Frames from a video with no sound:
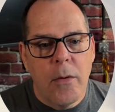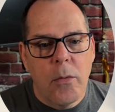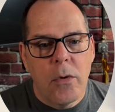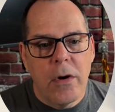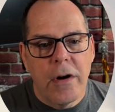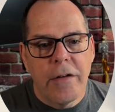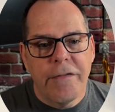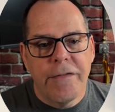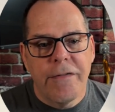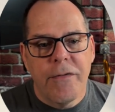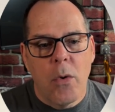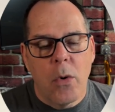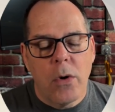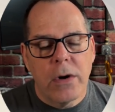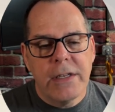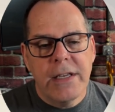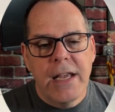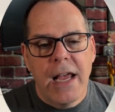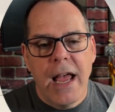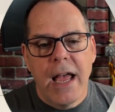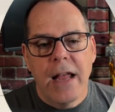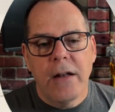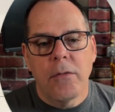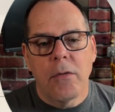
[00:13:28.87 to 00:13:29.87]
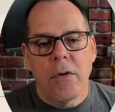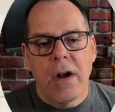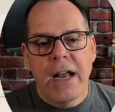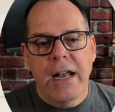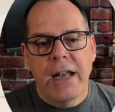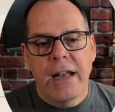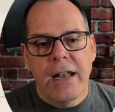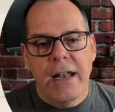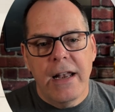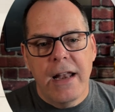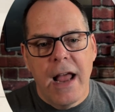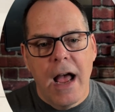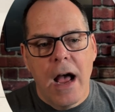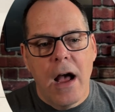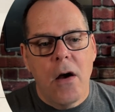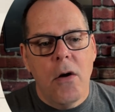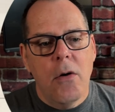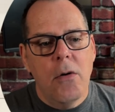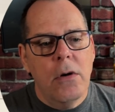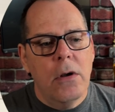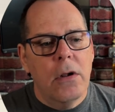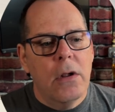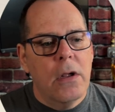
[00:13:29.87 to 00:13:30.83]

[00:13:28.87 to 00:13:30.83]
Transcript: We're at 4:10 right now,